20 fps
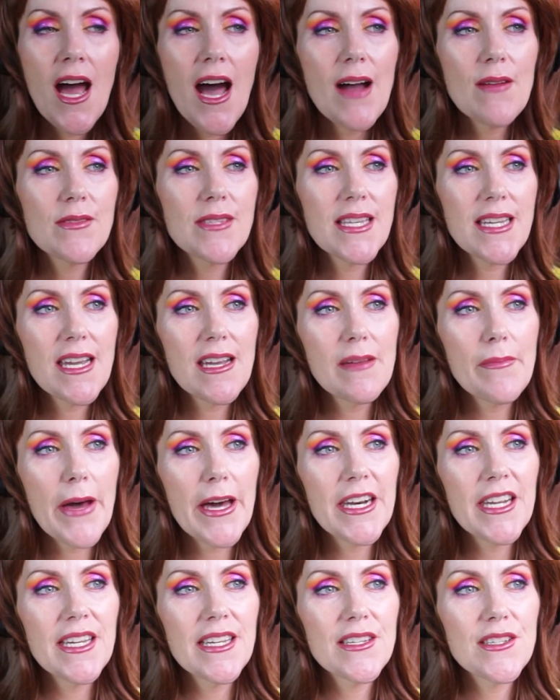I was thinking
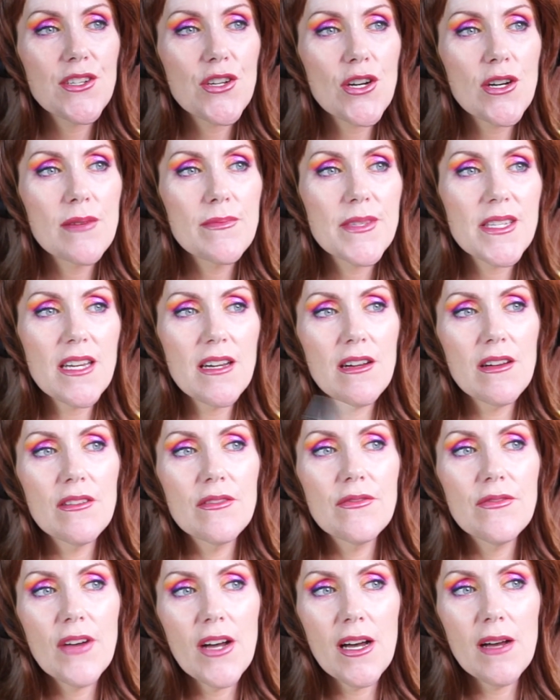about it in terms
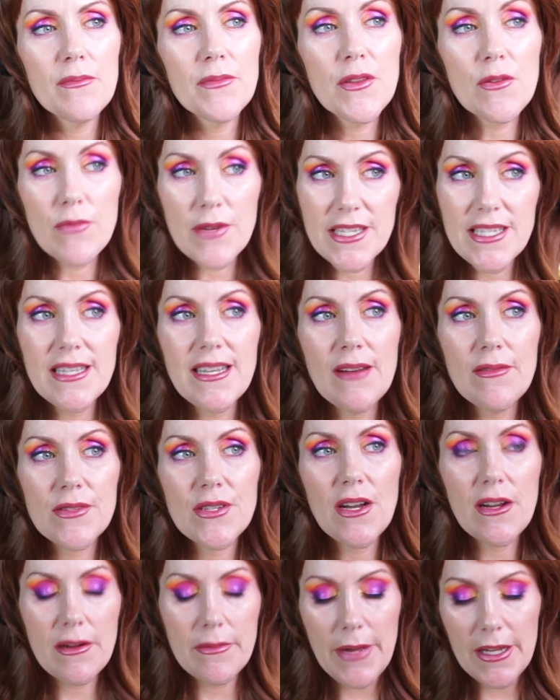of the reason that I
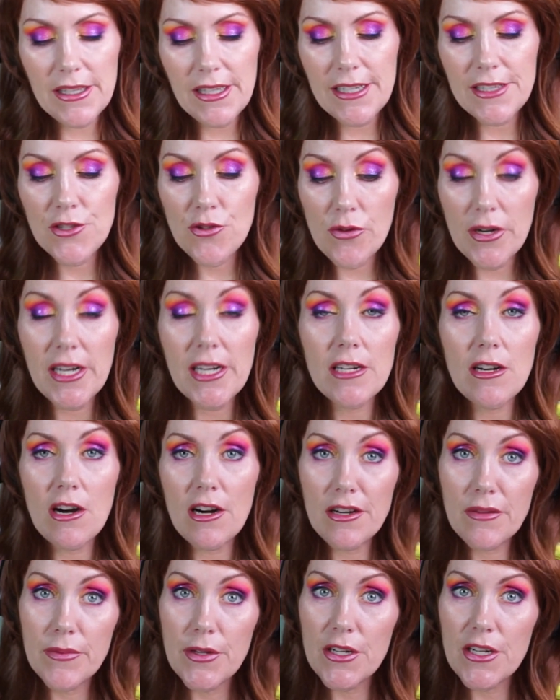was talking about joining an
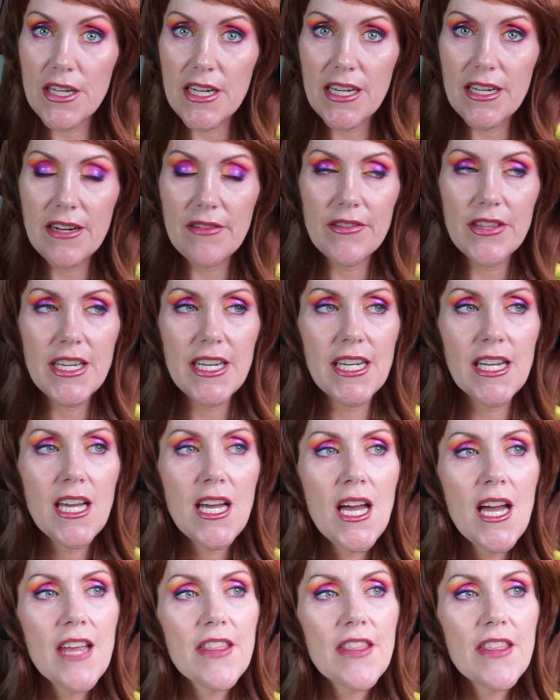art community and everything.